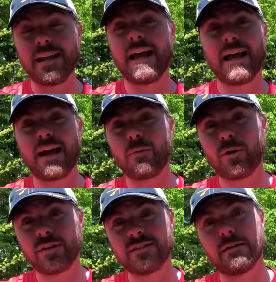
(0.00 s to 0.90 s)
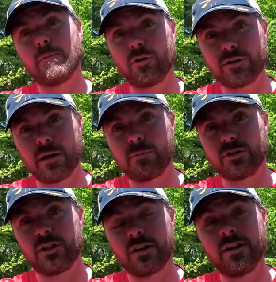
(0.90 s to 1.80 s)
of day with a similar
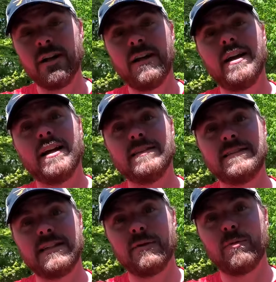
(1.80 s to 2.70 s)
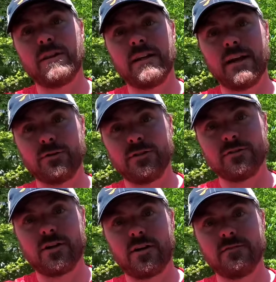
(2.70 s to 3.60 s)
temperature and see what the deltas
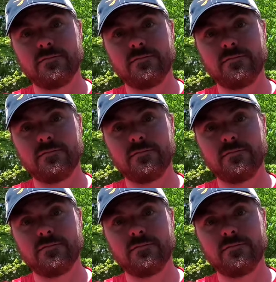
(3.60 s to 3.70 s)
are.